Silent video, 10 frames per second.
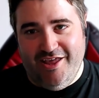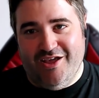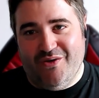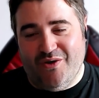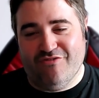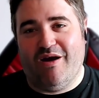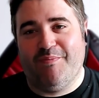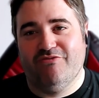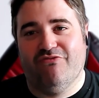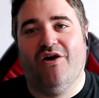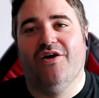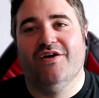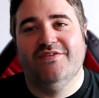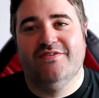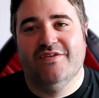rapid
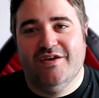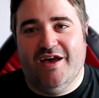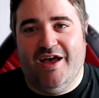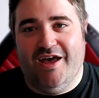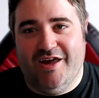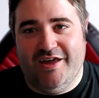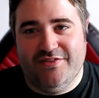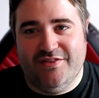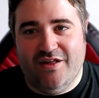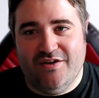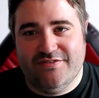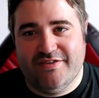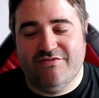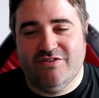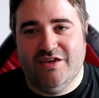rise in the last
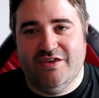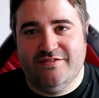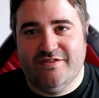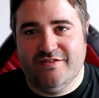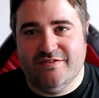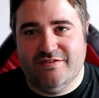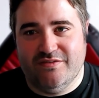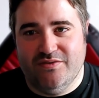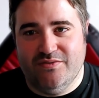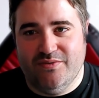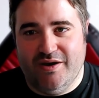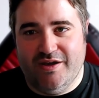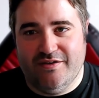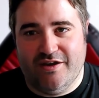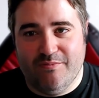7 years since you
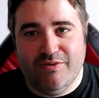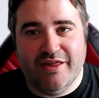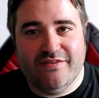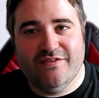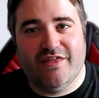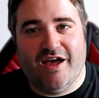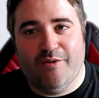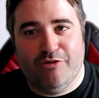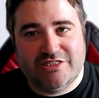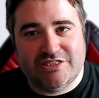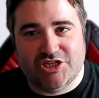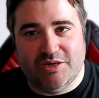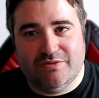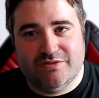completed that apprenticeship.